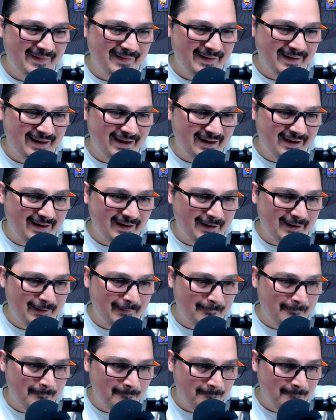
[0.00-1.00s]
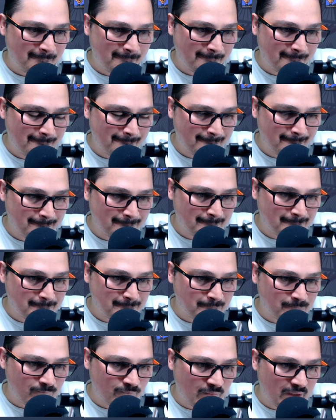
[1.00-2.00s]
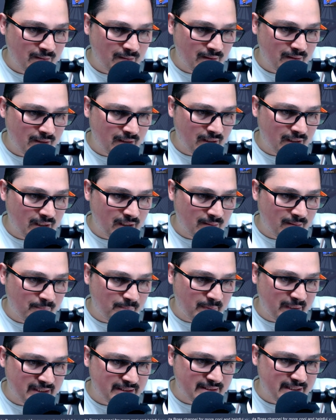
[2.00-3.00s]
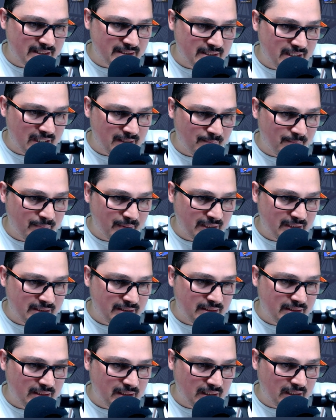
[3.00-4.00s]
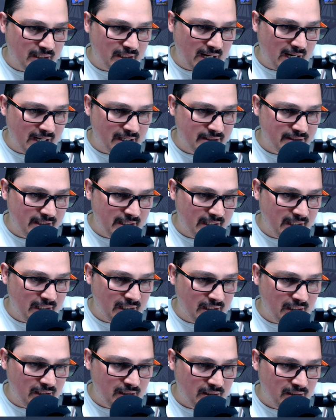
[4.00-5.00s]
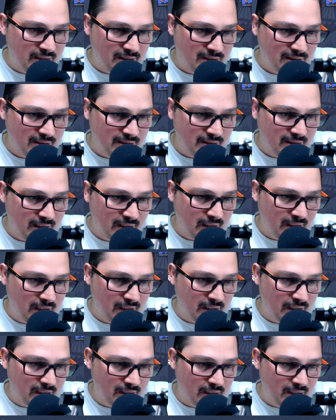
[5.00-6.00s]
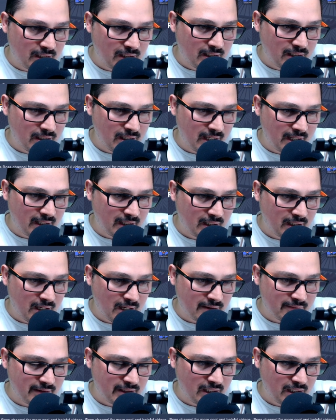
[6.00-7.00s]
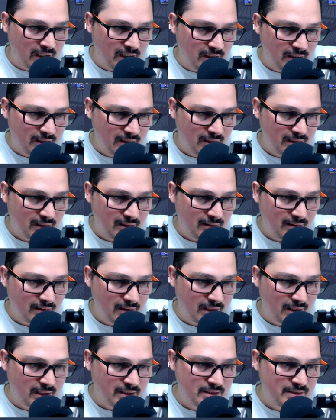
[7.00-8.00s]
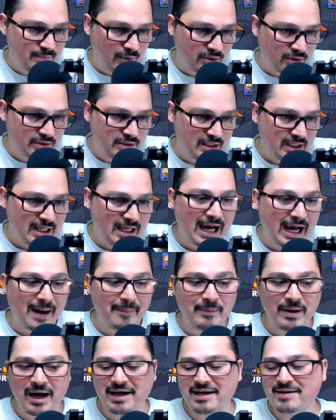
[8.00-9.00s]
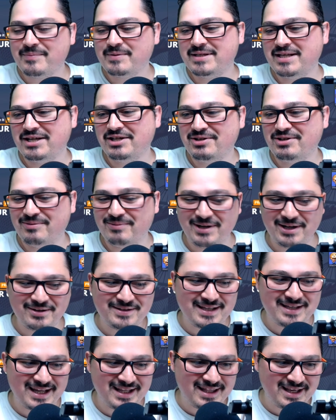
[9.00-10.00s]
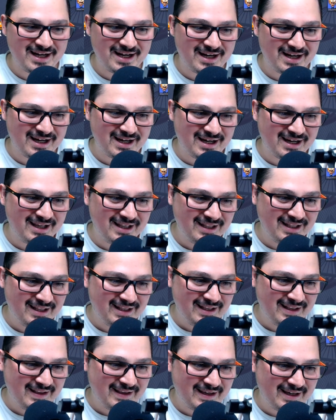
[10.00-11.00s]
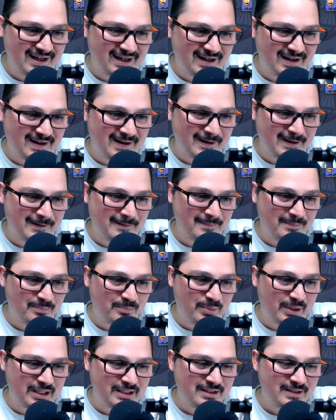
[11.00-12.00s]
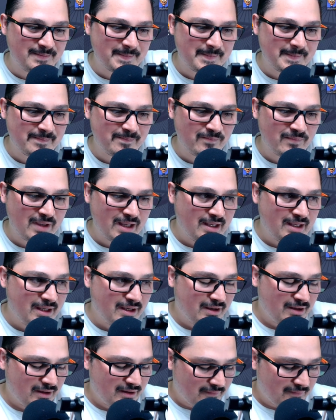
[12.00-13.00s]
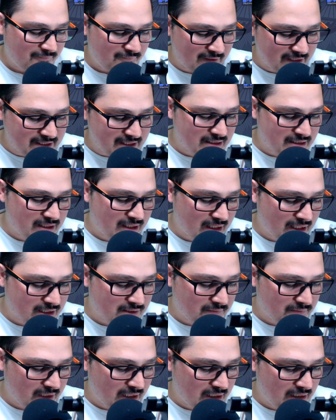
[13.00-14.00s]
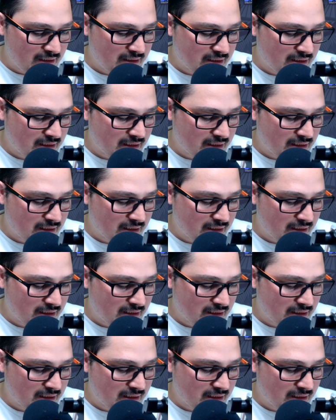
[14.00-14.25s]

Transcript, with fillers: Um, uh, Pete says here, but uh, are they the Glengarry Leeds boss? I'm not 100% sure what he say there, uh, uh, Pete. Fix is here as well.